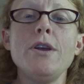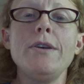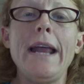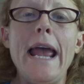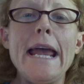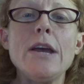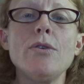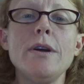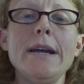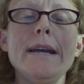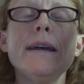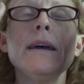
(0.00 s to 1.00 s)
you get
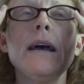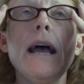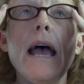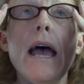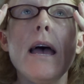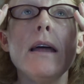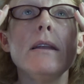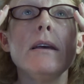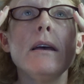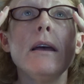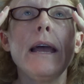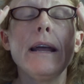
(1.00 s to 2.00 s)
angry at
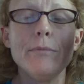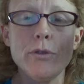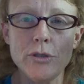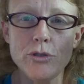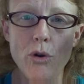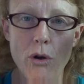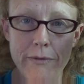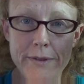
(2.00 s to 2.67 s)
animal control